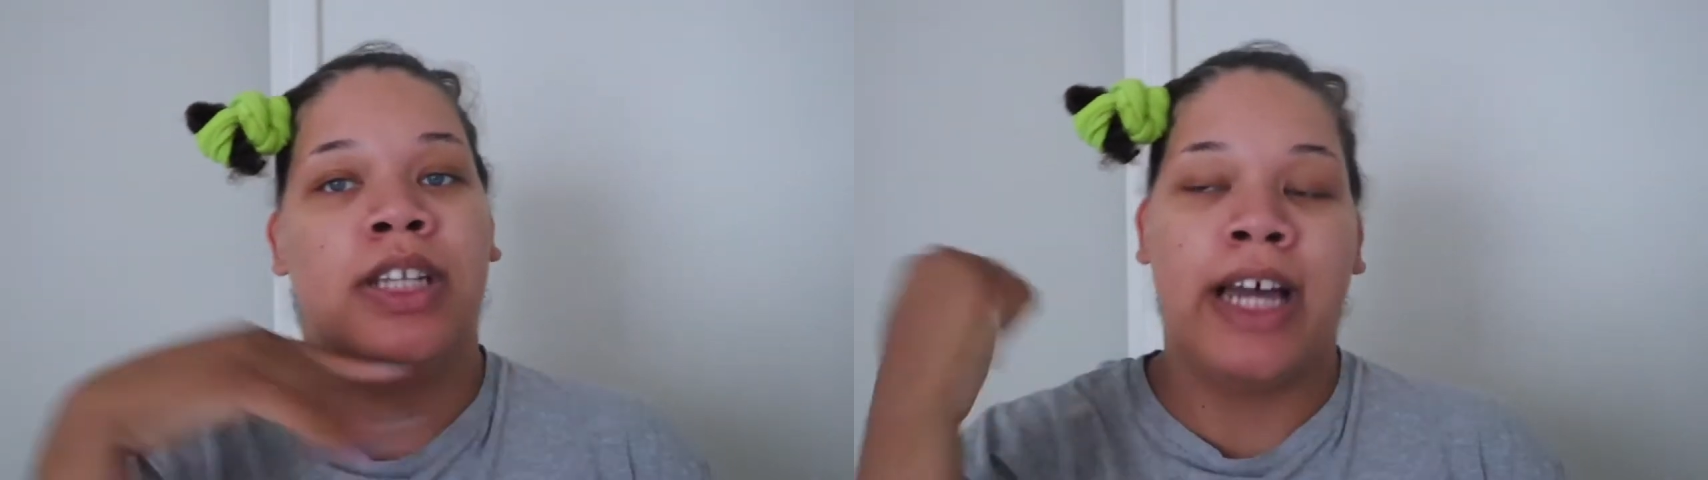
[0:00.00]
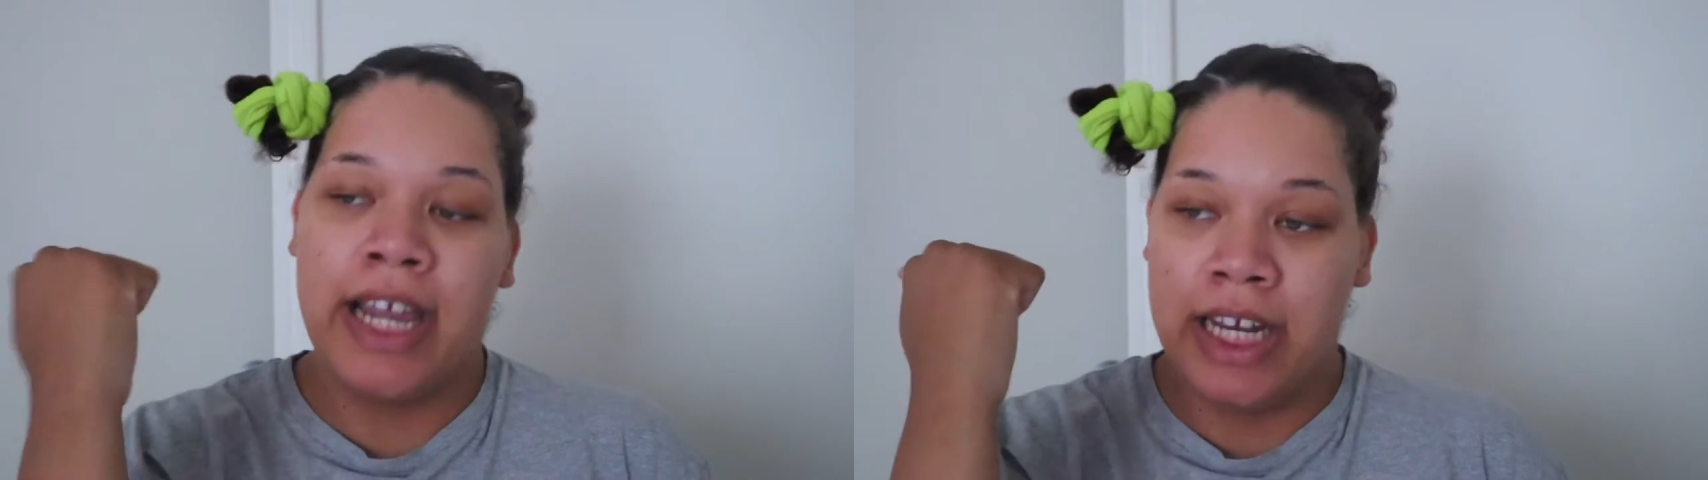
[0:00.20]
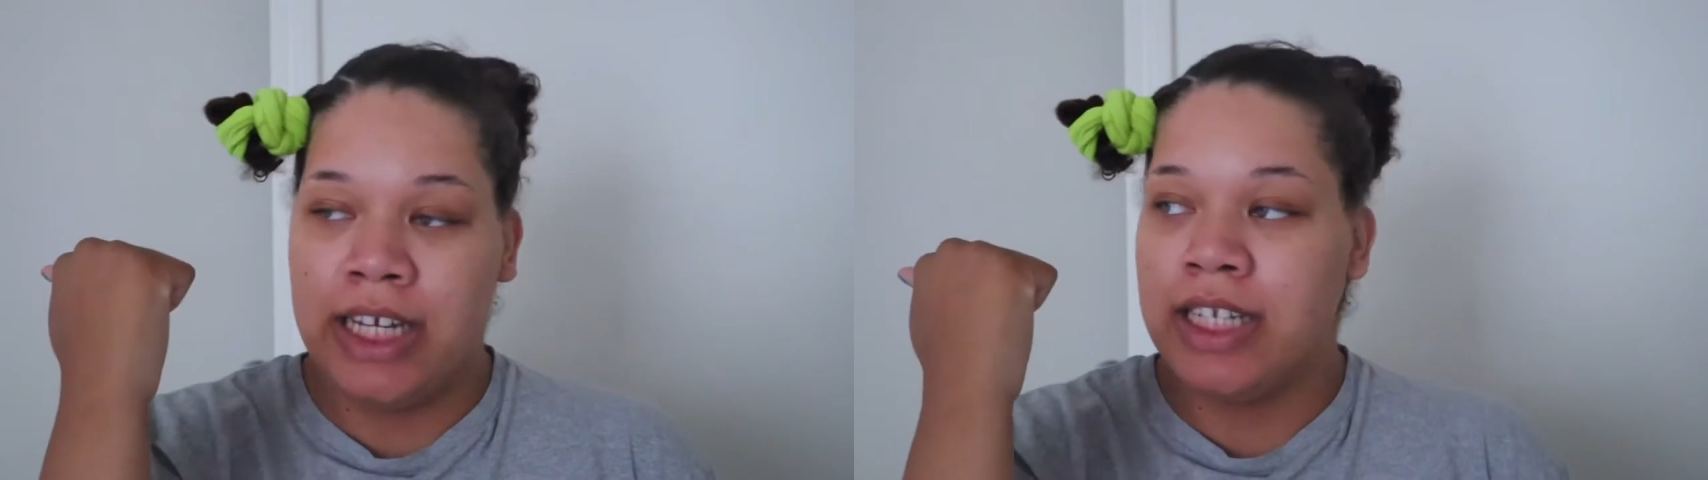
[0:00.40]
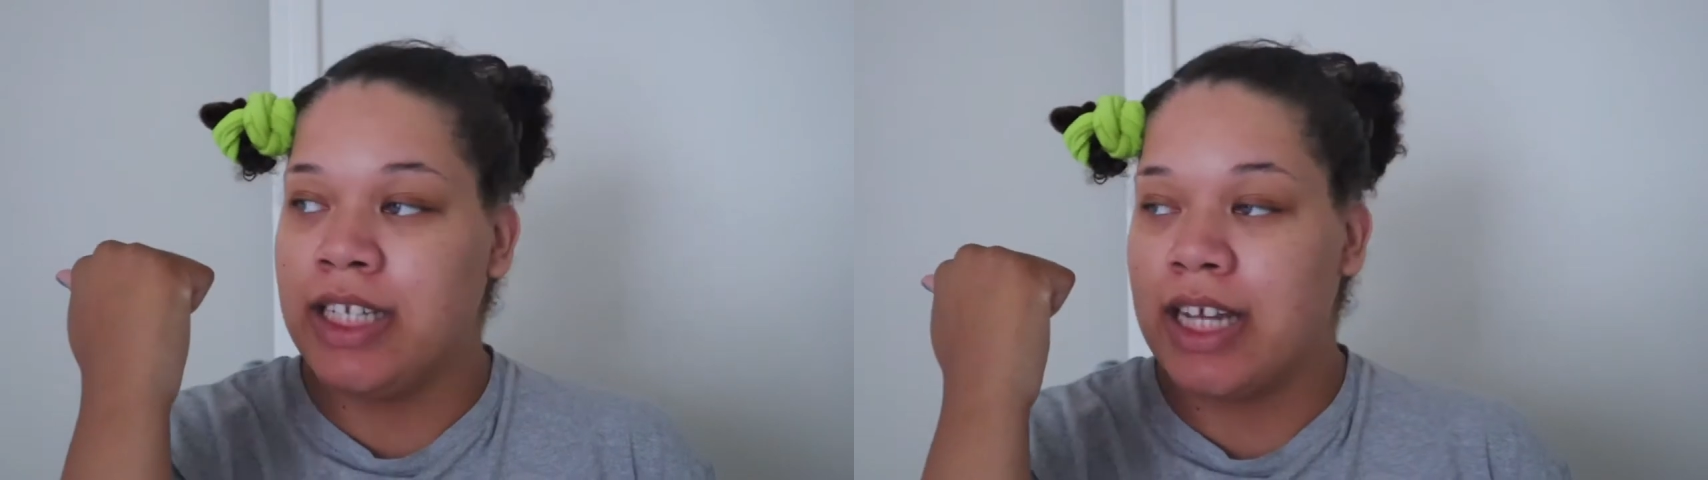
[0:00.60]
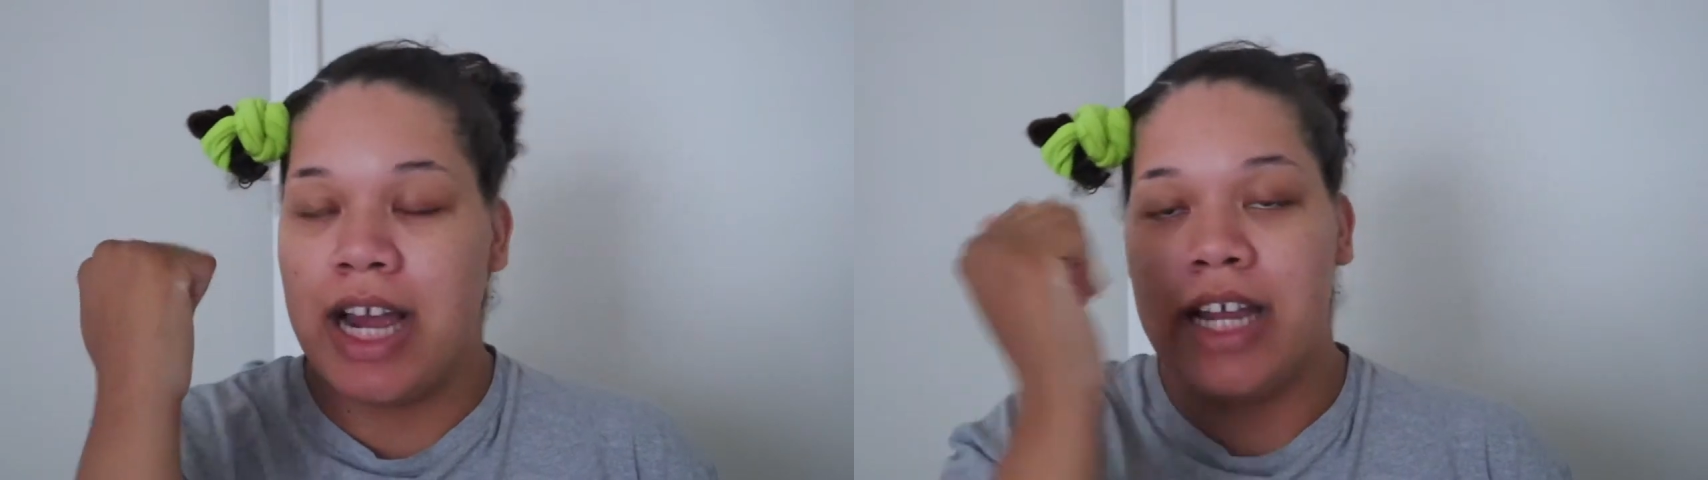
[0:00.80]
lighting is
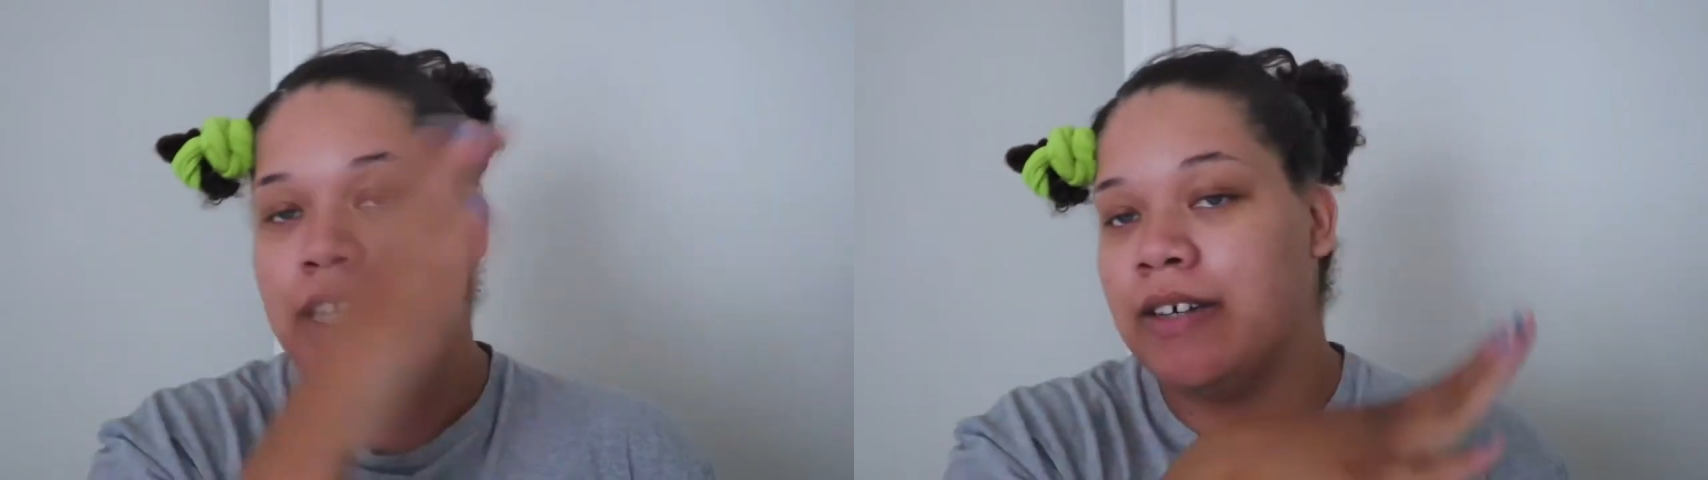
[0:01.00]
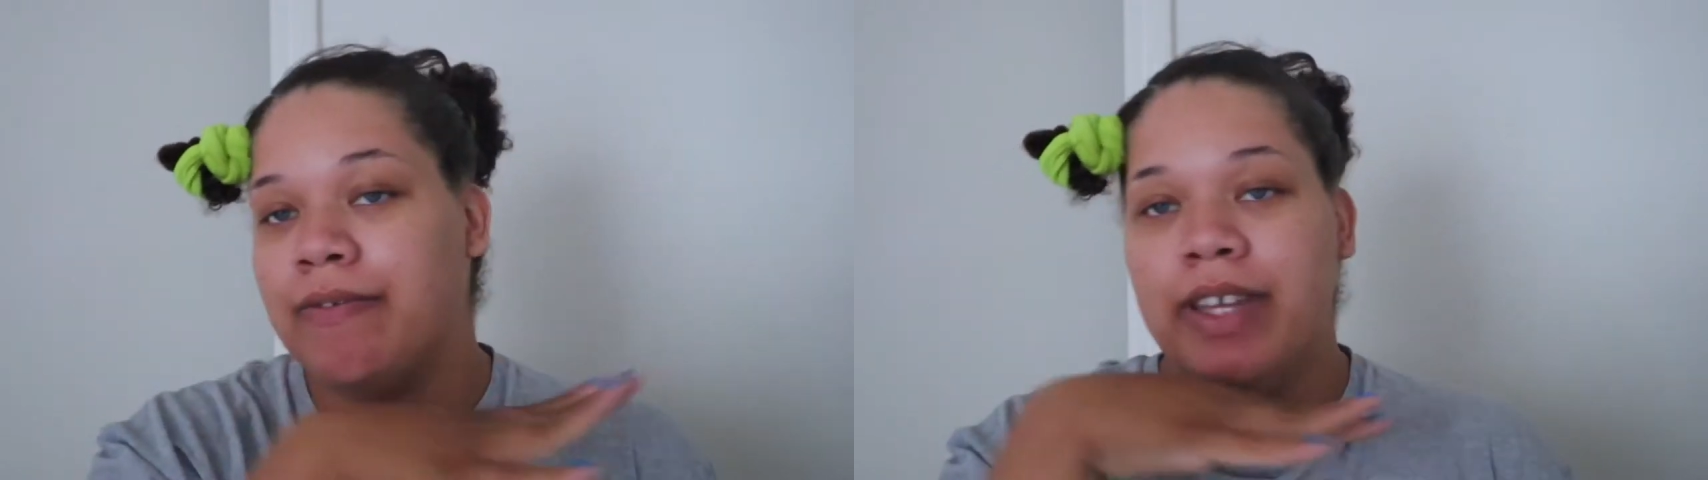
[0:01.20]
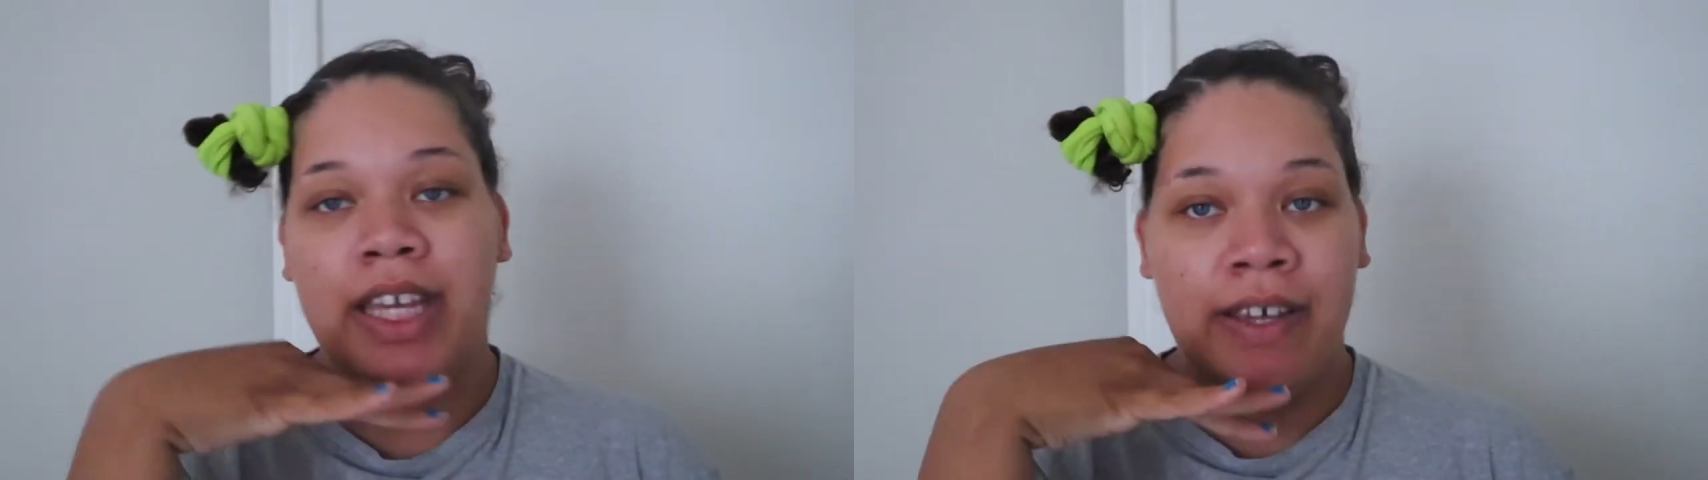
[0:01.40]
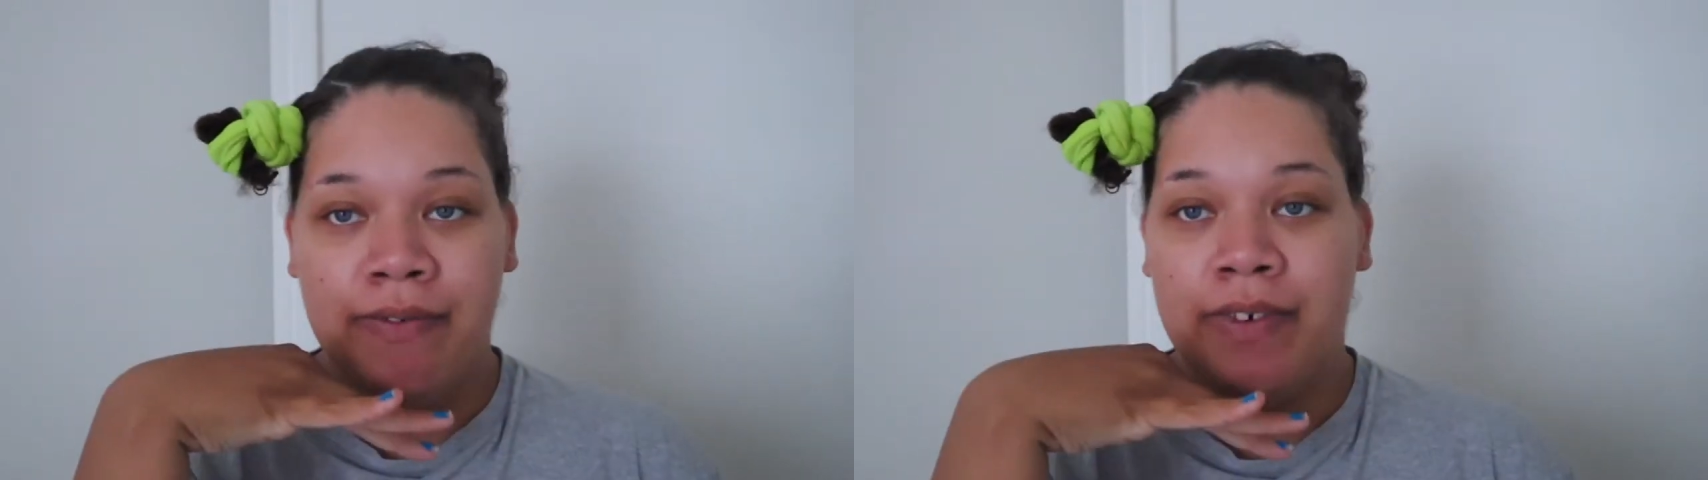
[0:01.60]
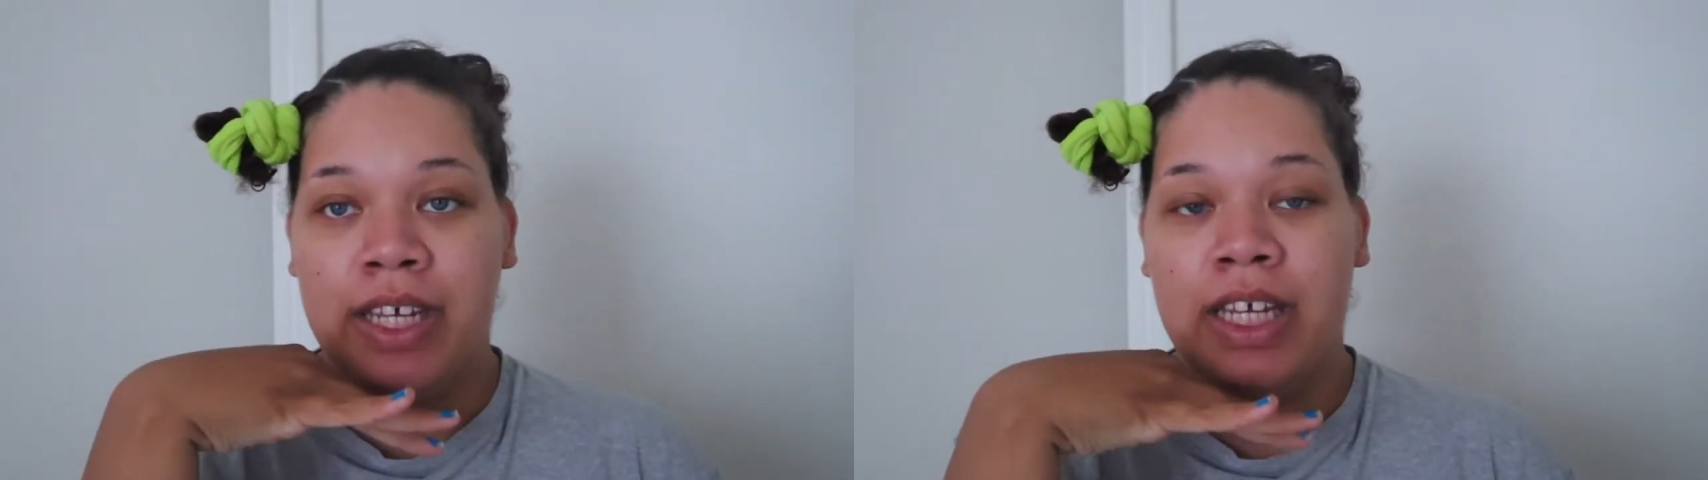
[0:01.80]
kind of
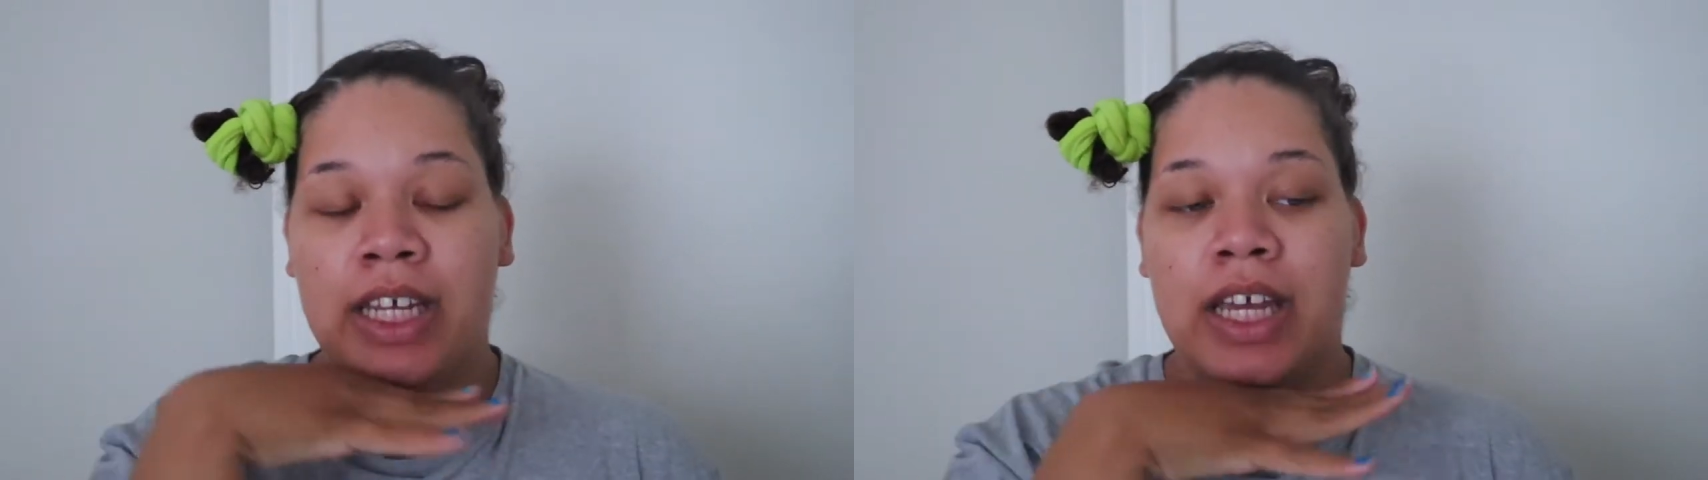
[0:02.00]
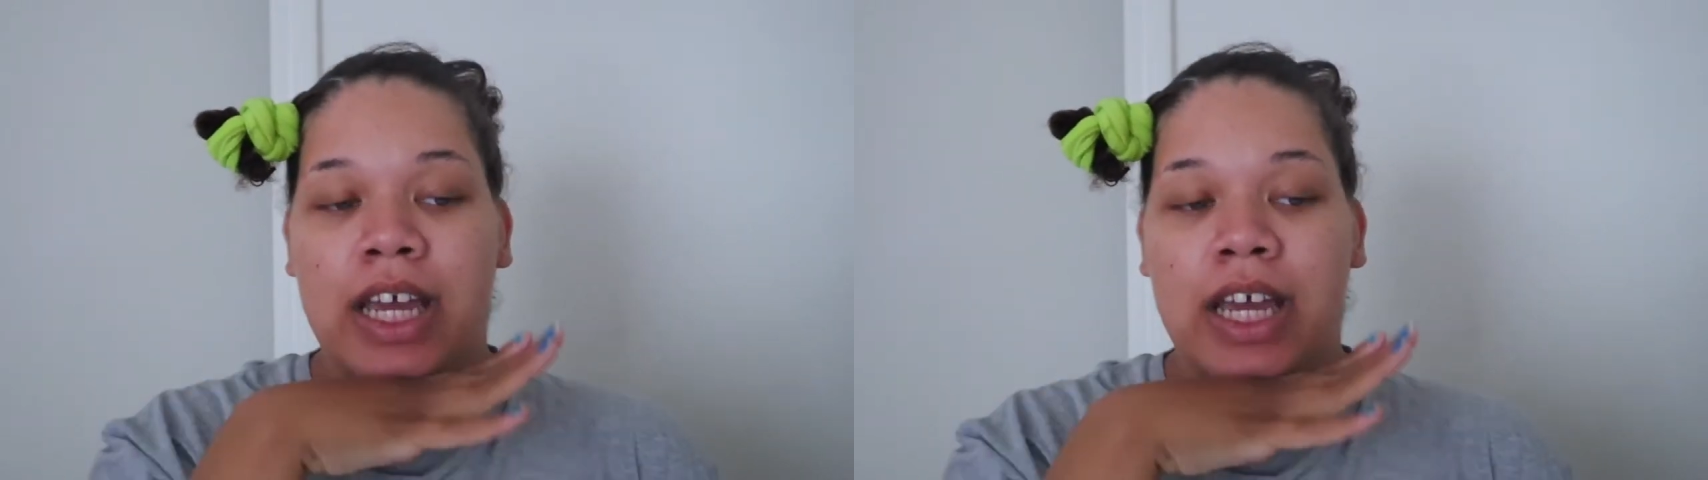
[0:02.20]
iffy